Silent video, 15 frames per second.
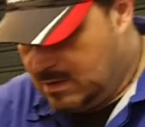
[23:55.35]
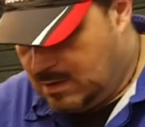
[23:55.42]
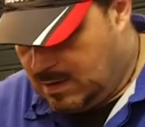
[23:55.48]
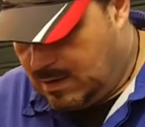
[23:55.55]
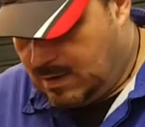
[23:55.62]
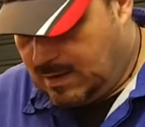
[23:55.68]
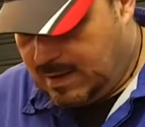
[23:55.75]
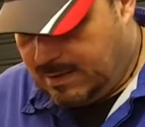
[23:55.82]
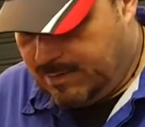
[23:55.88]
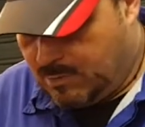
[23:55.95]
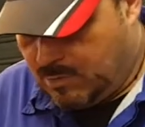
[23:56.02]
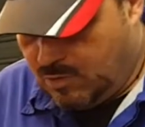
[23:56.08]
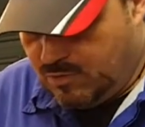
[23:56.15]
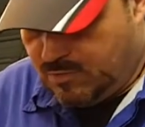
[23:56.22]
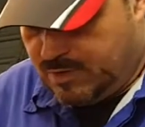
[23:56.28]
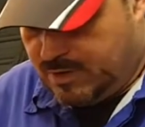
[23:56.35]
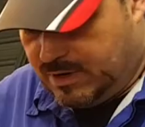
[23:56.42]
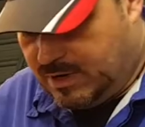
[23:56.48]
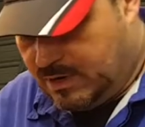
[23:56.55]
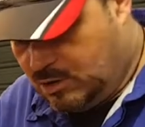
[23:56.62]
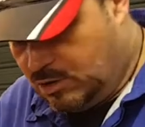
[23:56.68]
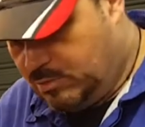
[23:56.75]
and allowing movement,
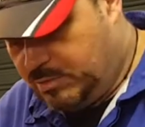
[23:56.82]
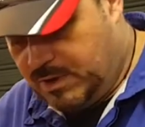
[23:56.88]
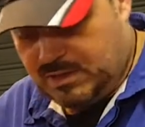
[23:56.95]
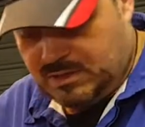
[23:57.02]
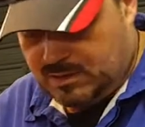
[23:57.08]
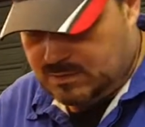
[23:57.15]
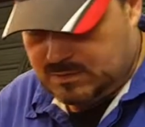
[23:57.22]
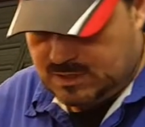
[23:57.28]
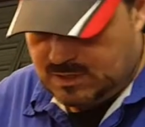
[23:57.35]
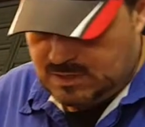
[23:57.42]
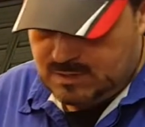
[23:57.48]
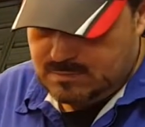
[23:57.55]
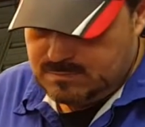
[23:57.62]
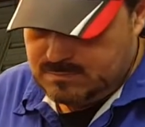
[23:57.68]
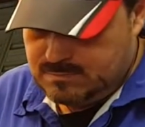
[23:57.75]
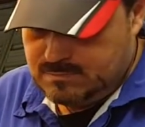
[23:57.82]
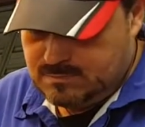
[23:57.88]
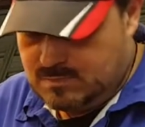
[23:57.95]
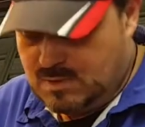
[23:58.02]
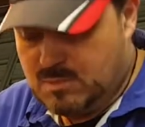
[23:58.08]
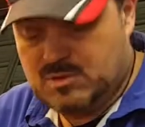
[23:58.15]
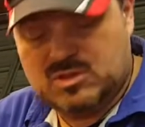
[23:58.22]
and it could be that,
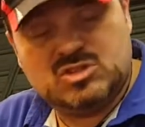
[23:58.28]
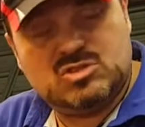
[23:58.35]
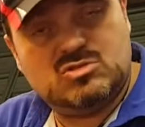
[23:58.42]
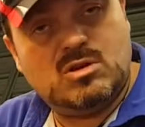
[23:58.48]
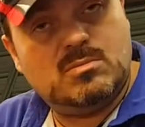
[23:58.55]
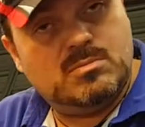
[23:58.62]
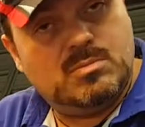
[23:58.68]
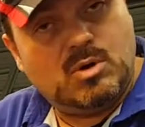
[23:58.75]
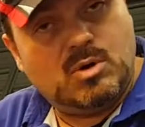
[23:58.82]
maybe the strut